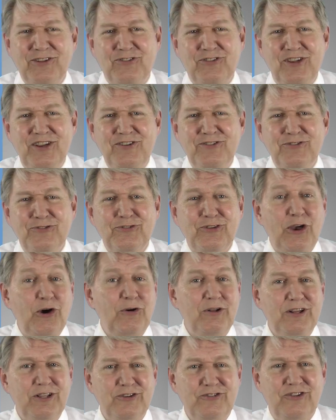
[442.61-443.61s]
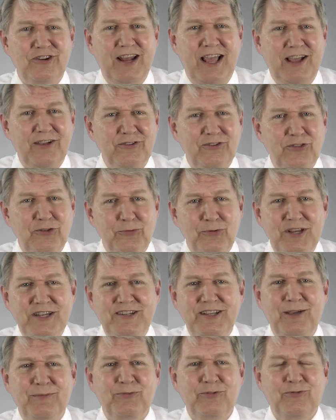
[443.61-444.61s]
Seniors Coalition has 3
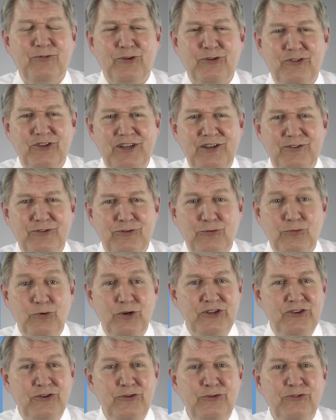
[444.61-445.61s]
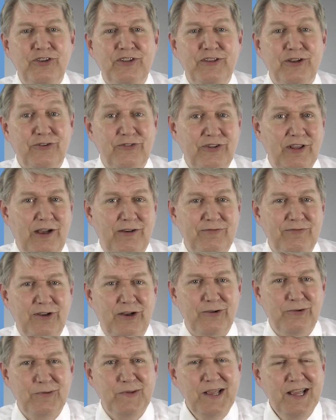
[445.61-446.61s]
tips for seniors when using their cell
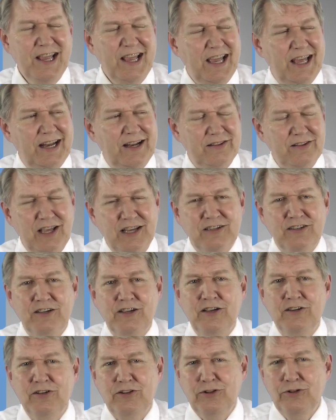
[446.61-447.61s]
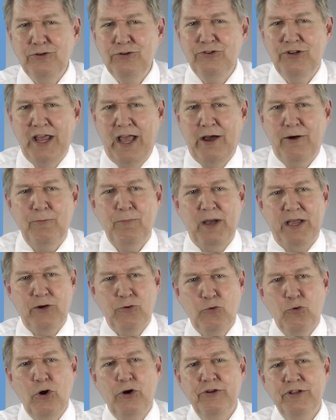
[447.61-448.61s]
phone, and I'd like to conclude now by
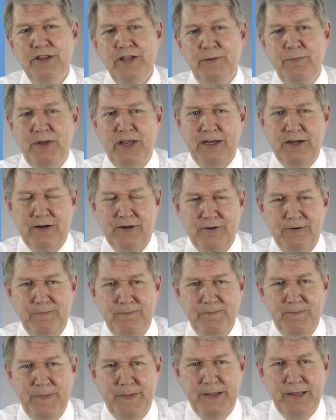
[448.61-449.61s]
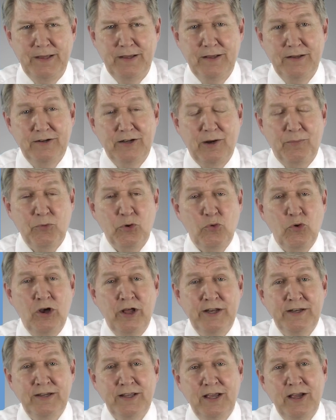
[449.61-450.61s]
quoting them here. Number
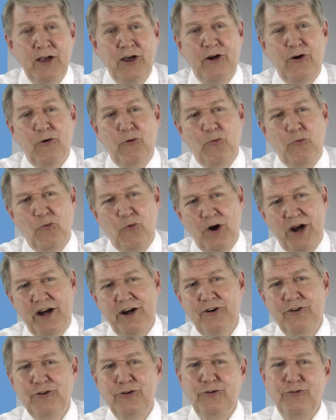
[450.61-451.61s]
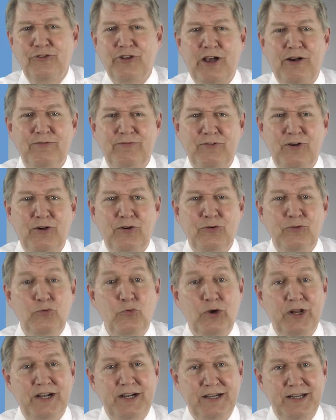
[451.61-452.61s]
1, wear your cell phone
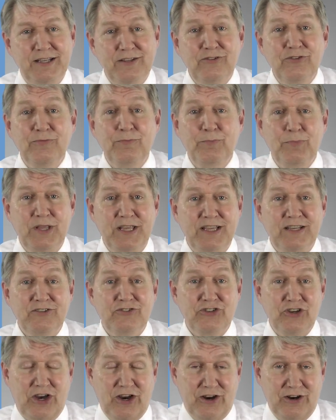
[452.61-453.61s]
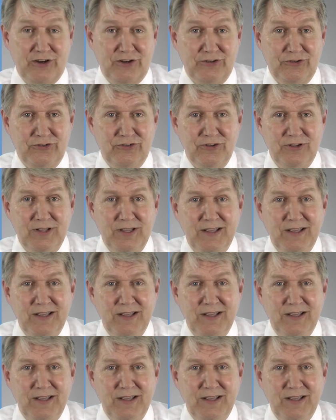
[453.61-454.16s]
when it isn't being charged.